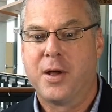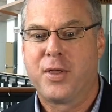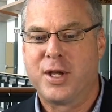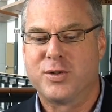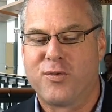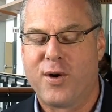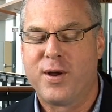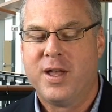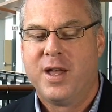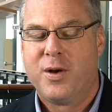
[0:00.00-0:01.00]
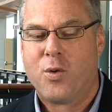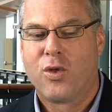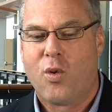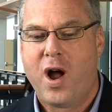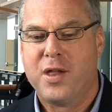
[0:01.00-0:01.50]
I think it's a very
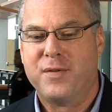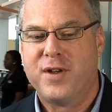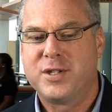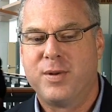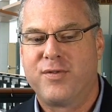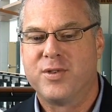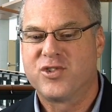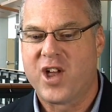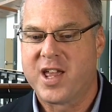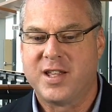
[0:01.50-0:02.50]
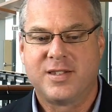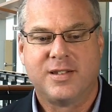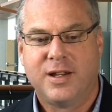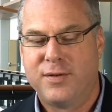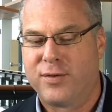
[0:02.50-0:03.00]
worthwhile investment for the
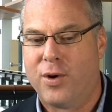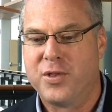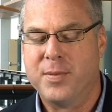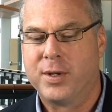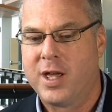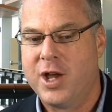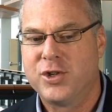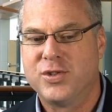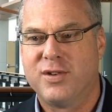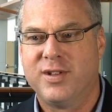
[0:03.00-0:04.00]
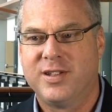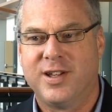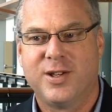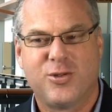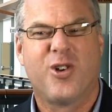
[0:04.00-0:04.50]
science and, and for all the implications of it,
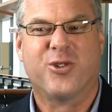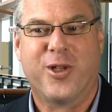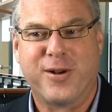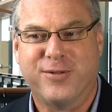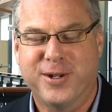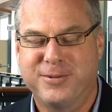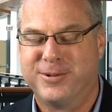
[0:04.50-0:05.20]
uh, it's also a lot of fun.